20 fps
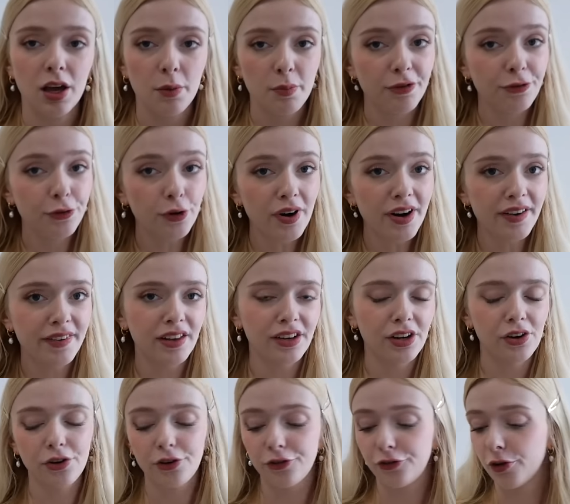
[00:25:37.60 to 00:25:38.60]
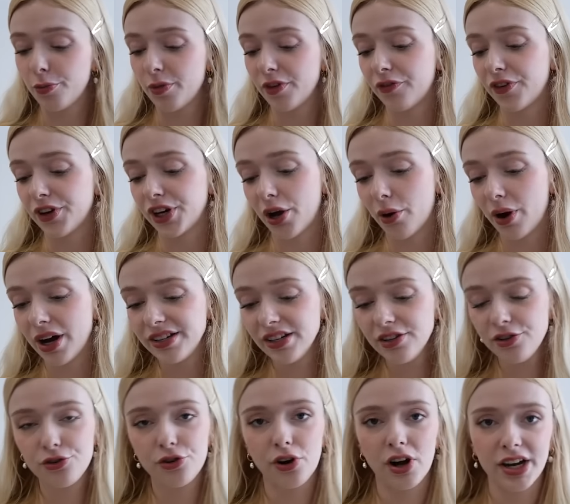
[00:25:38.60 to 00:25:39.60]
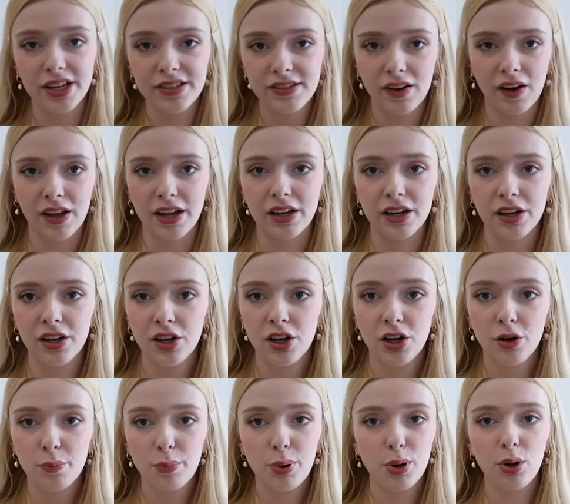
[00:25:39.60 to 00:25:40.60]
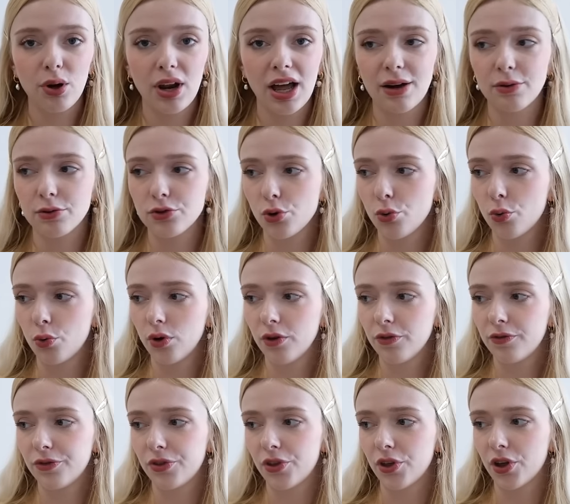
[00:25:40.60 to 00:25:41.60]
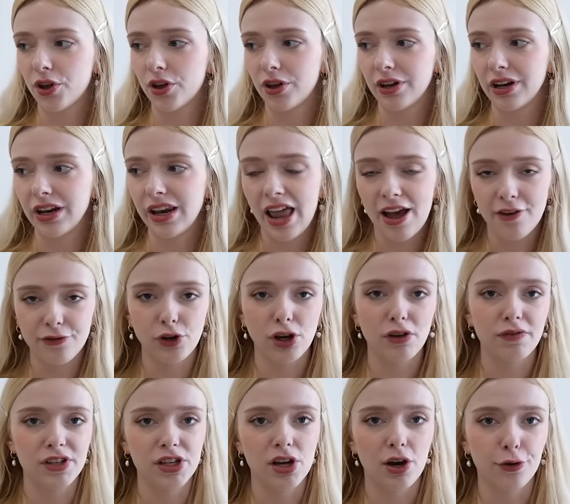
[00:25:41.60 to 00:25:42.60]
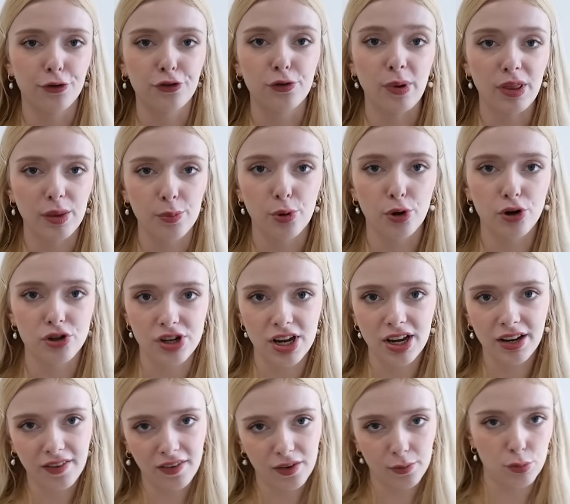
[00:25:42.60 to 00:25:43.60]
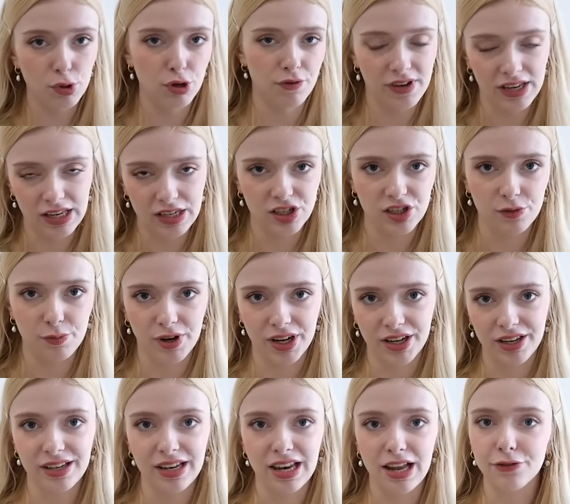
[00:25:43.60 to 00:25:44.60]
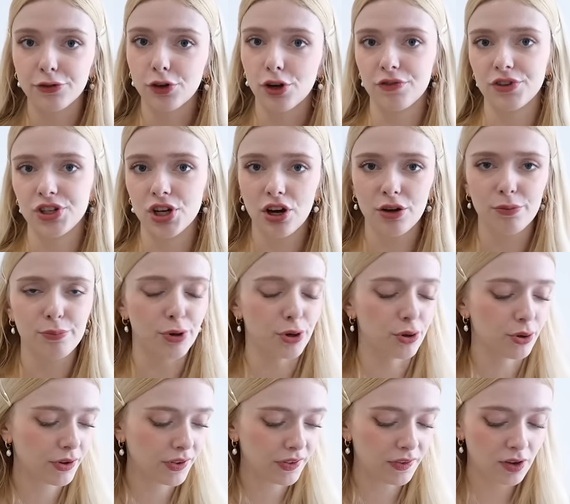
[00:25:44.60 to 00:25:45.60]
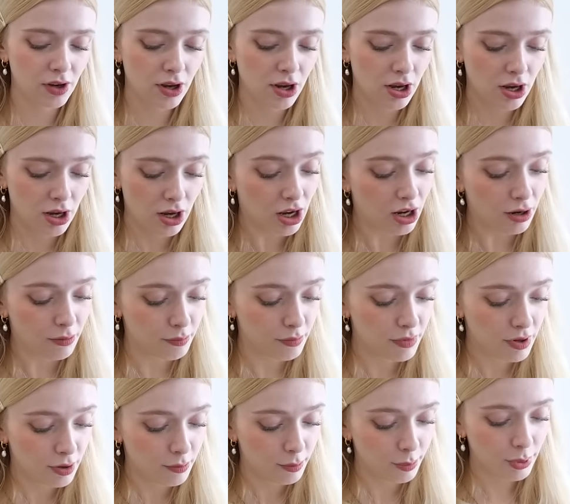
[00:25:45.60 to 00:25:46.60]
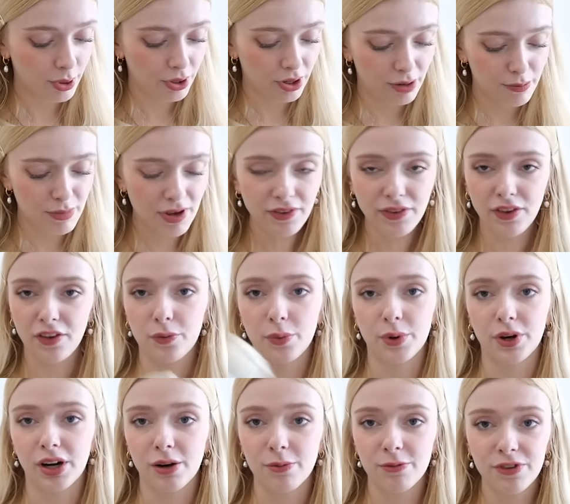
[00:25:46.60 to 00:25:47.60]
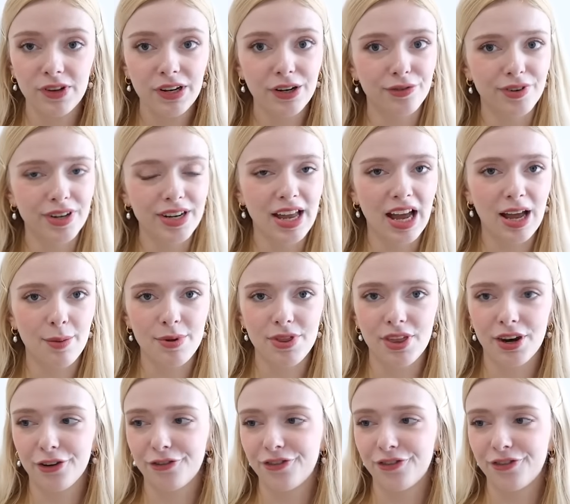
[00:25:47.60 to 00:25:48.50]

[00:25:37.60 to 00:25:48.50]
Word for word: Before I sat down to film this video, I did try to like pull out all of the leftover yarn from other projects and move it into my leftover yarn box. Um, but I missed this one and I'm feeling really happy that I